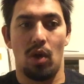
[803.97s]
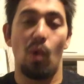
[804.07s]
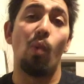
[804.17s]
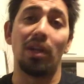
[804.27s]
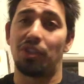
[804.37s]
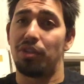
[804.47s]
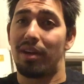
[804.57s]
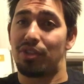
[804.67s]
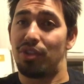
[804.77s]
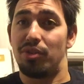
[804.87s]
once you
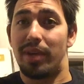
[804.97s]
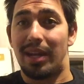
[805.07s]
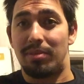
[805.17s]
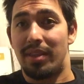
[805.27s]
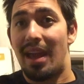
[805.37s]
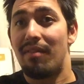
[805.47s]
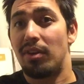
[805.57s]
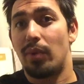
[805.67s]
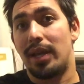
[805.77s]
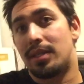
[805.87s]
actually do get up to the
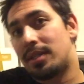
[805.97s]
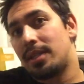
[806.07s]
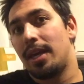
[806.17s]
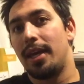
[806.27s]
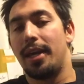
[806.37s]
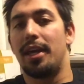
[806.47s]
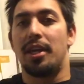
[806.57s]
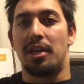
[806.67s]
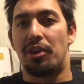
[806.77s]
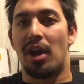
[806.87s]
heavier weights,
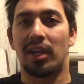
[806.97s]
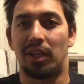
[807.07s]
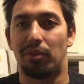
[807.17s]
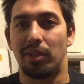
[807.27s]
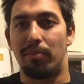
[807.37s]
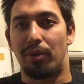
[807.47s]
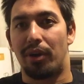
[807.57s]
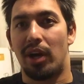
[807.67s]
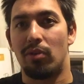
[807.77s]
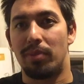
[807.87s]
you're not going to really
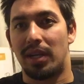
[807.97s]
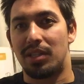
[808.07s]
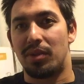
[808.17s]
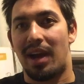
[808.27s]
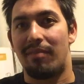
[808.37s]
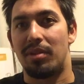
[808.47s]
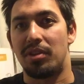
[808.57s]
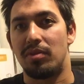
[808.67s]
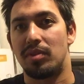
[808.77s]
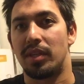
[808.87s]
burn out because you have been
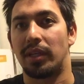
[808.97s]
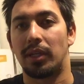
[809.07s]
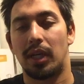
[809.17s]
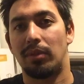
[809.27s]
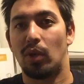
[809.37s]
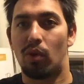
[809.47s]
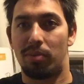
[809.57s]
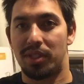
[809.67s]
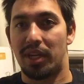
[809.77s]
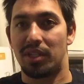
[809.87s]
using a lower
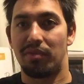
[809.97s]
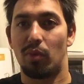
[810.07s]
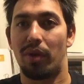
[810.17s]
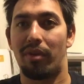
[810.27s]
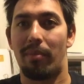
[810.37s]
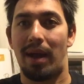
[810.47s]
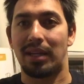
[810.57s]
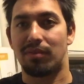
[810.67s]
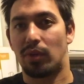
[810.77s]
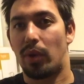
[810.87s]
percentage of your 1 rep
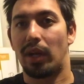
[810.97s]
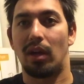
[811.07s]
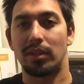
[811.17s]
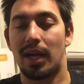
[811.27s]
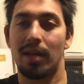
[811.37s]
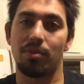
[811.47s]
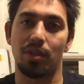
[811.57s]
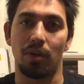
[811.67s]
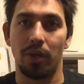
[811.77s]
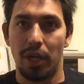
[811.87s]
max for quite a long time.
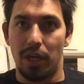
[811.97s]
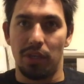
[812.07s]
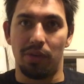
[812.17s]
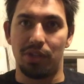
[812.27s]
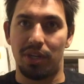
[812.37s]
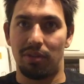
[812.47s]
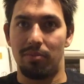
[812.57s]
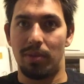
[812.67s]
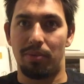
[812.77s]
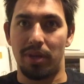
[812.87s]
So you can generally
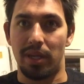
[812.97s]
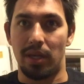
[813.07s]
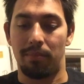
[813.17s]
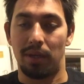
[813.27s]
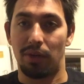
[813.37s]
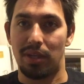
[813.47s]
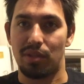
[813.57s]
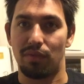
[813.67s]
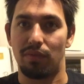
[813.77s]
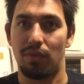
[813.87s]
be pretty
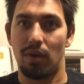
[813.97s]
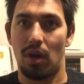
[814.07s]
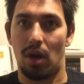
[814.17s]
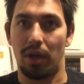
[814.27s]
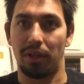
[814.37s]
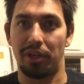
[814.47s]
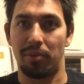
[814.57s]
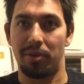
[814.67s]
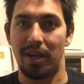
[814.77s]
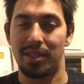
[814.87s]
aggressive on linear
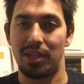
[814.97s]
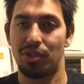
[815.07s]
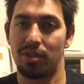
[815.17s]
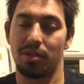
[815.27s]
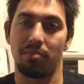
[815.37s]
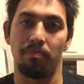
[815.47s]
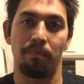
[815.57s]
periodizations and